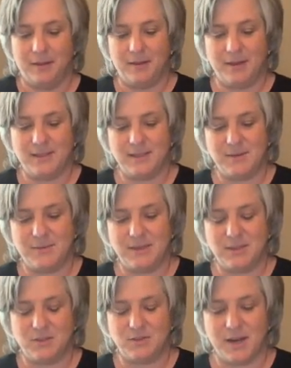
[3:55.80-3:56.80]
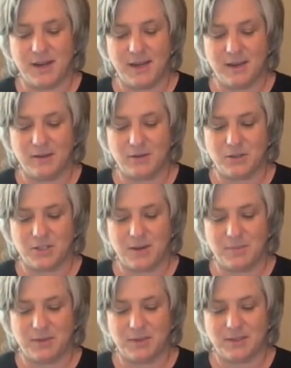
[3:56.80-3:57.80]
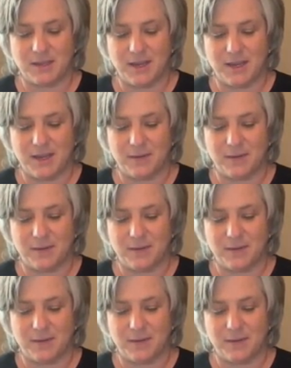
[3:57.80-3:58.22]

Let's see what this triangular shape looks like.